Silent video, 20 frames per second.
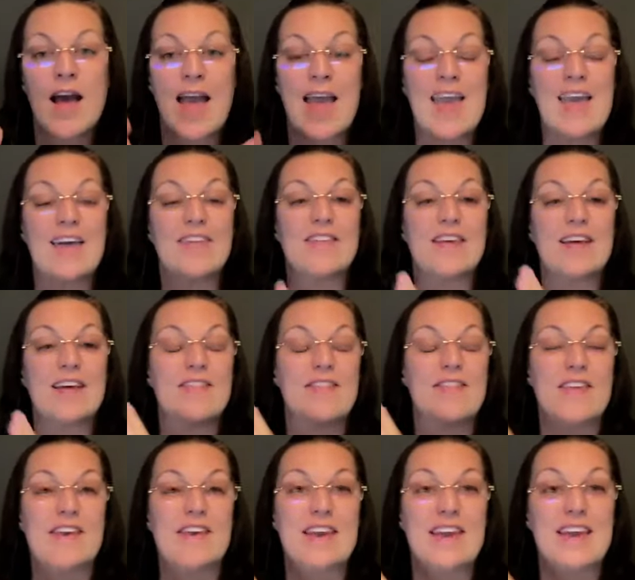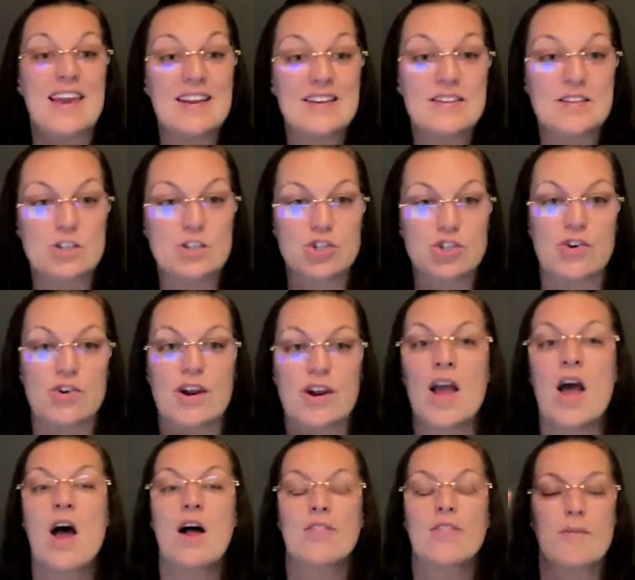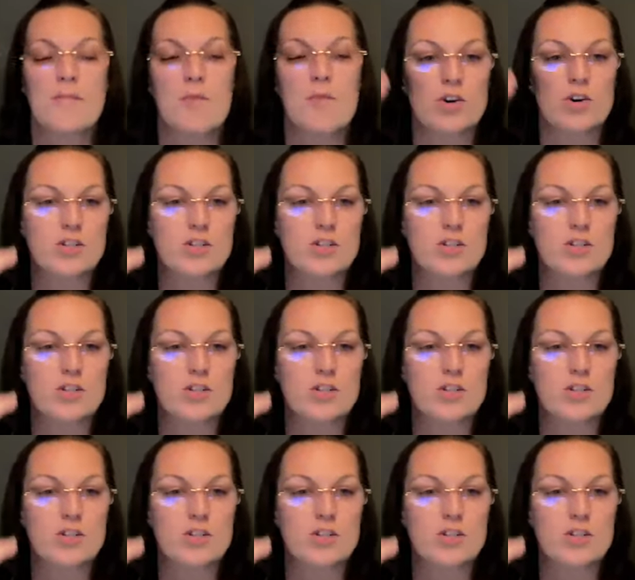and then the industry, the more